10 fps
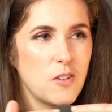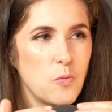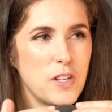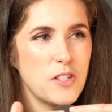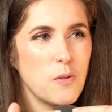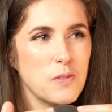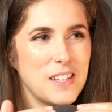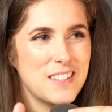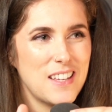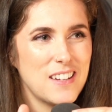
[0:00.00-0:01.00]
We don't
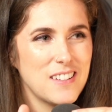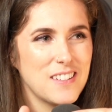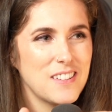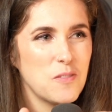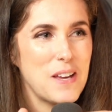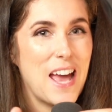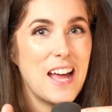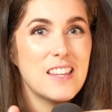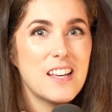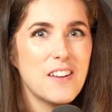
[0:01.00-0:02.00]
listen. We
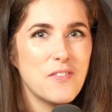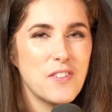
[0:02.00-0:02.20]
had the gut